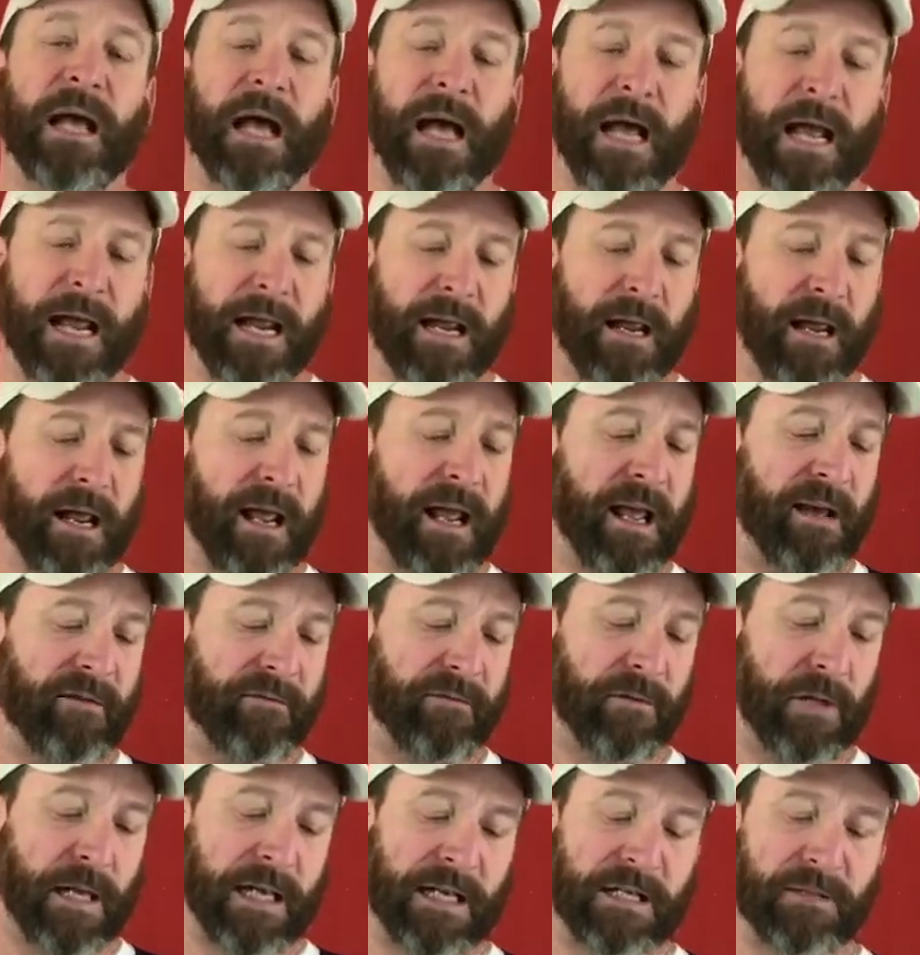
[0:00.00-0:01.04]
I
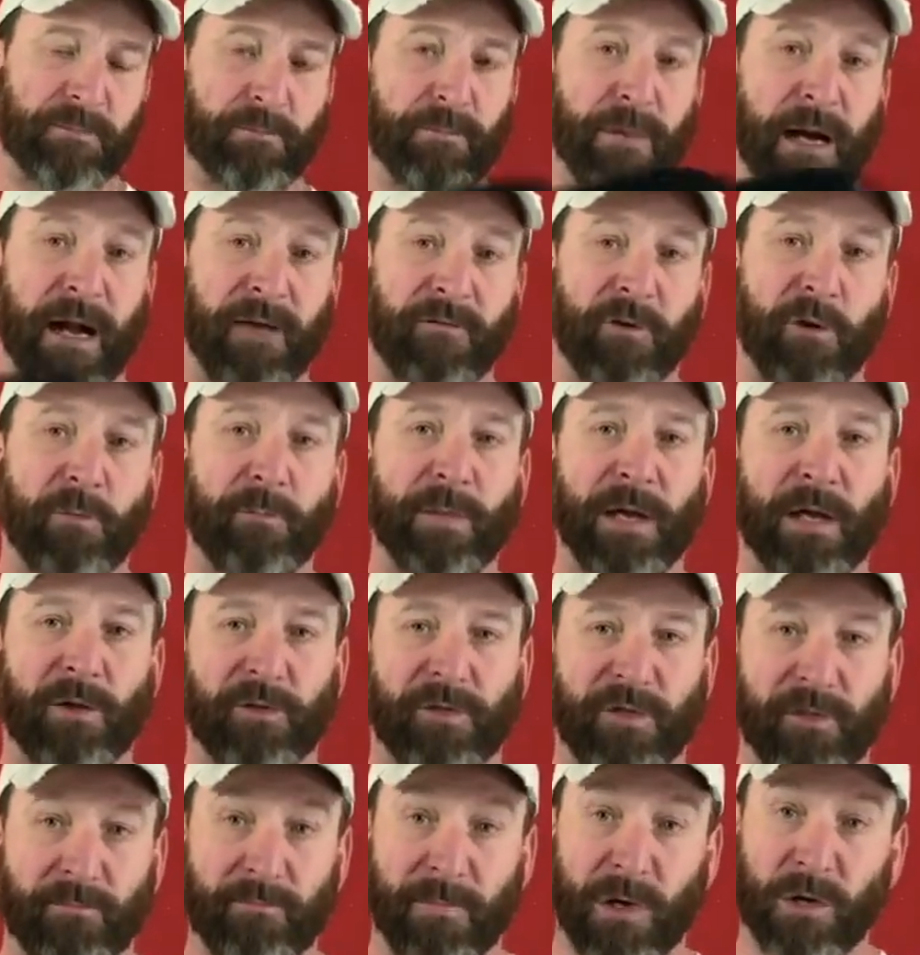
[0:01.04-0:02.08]
have liked Bravo
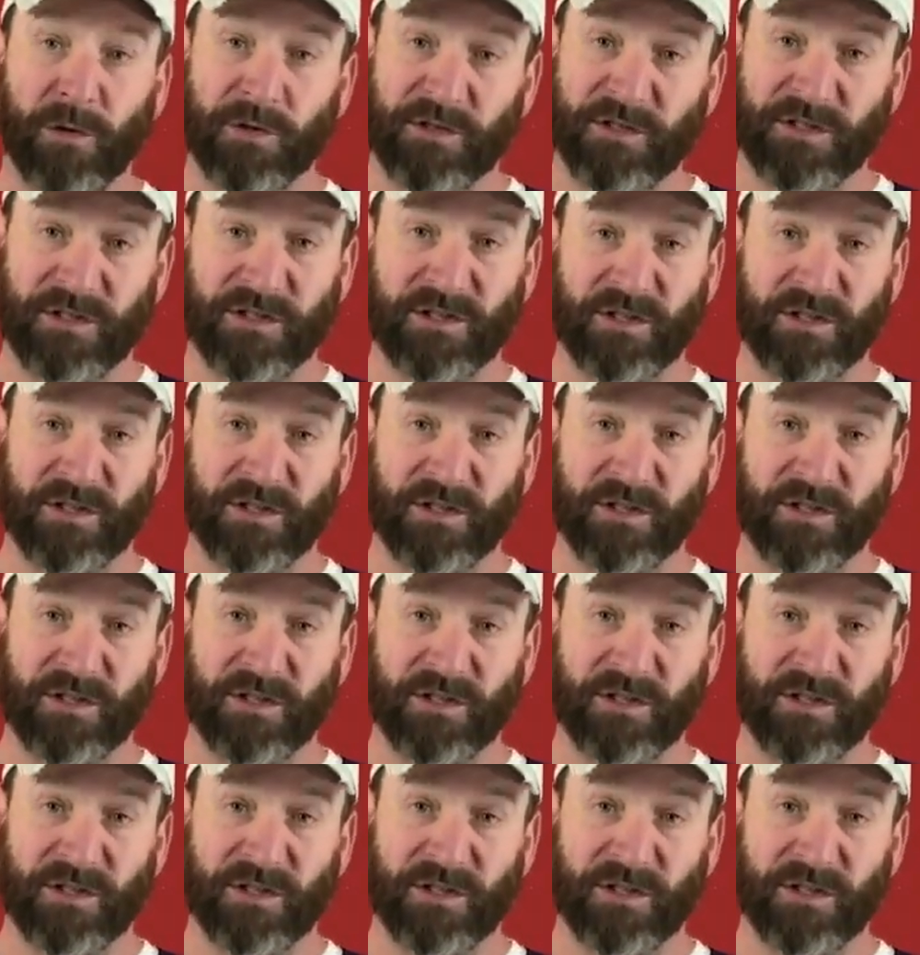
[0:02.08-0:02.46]
belt the most